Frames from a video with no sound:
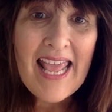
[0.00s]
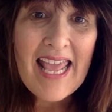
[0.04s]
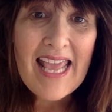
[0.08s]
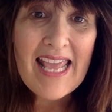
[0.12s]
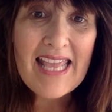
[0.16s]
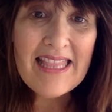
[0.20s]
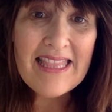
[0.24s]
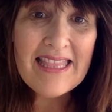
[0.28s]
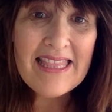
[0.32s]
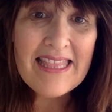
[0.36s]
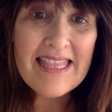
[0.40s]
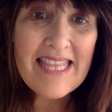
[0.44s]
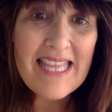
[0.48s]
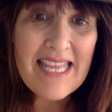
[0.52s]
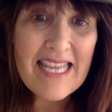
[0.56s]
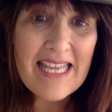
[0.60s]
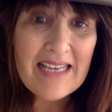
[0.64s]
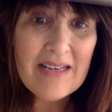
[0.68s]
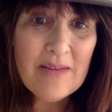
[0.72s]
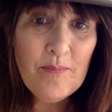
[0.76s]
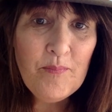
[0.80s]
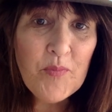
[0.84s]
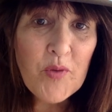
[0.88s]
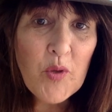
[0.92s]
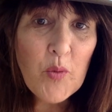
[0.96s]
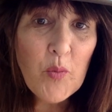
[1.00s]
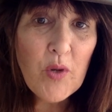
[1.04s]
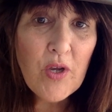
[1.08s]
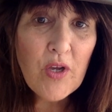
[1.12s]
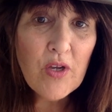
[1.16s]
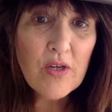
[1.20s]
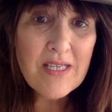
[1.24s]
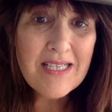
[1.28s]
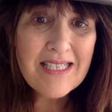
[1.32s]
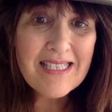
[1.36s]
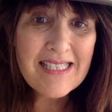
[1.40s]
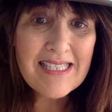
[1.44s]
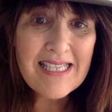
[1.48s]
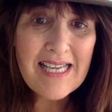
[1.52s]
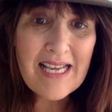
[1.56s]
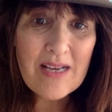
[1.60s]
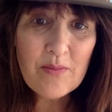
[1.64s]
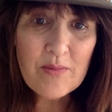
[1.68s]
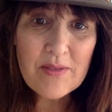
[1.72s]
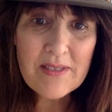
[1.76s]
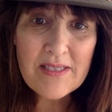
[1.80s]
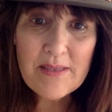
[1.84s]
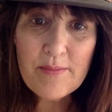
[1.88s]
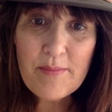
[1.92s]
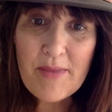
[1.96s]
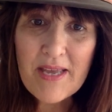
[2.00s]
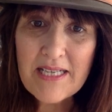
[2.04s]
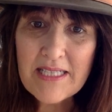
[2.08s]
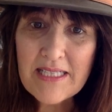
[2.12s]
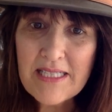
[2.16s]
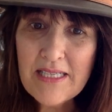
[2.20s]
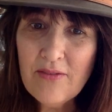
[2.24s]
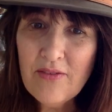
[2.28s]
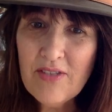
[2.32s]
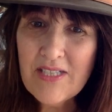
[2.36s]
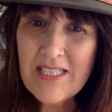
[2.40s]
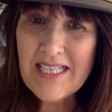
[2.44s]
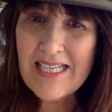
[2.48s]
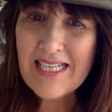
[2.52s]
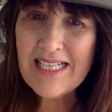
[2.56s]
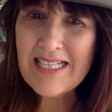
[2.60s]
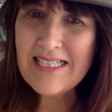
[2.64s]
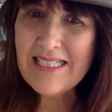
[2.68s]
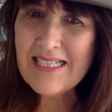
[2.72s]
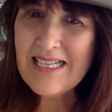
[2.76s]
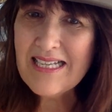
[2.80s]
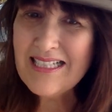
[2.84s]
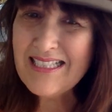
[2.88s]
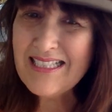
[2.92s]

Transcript: And then we're going to start with some activities. Now,